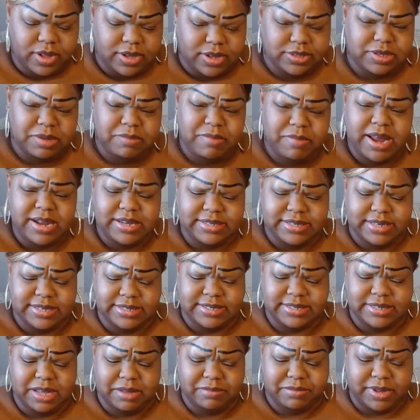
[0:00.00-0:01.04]
somebody's in
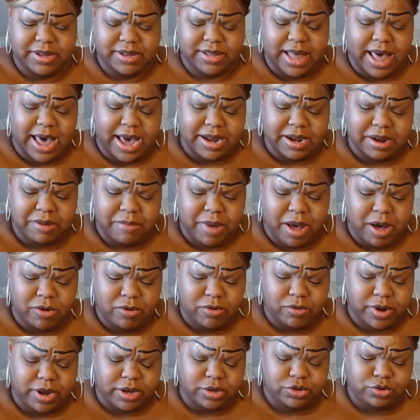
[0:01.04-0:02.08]
something lying about
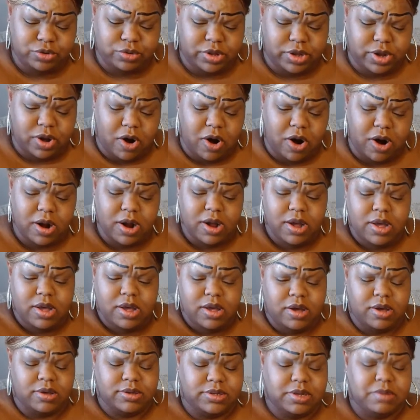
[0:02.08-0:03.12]
who they truly are
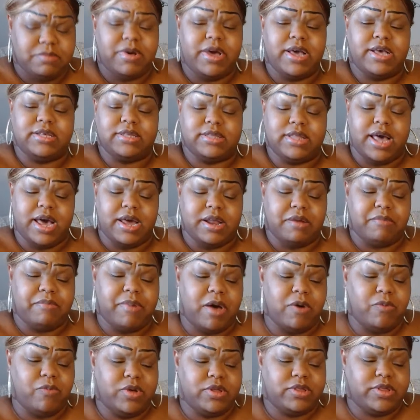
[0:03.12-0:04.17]
or somebody's lying
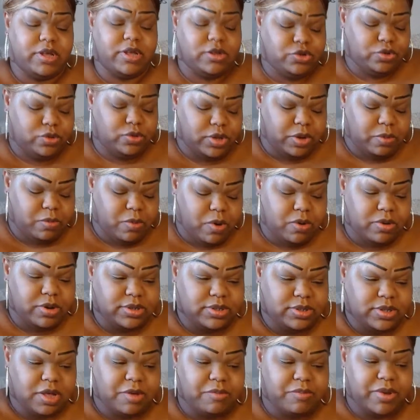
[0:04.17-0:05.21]
about what they truly want
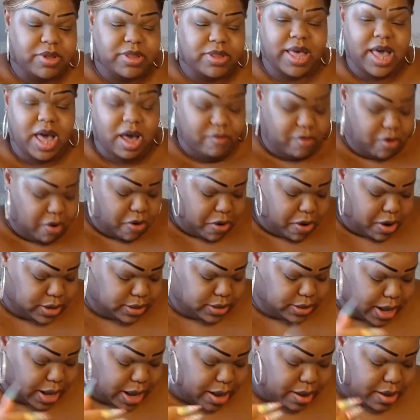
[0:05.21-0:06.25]
and stuff but they have a
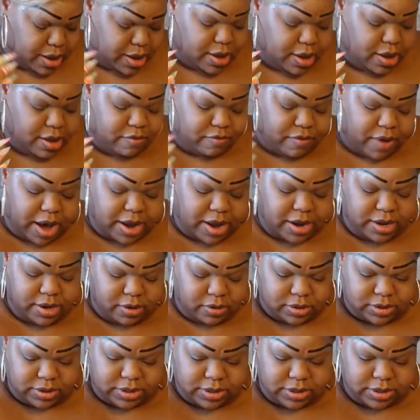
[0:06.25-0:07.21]
hard time fighting or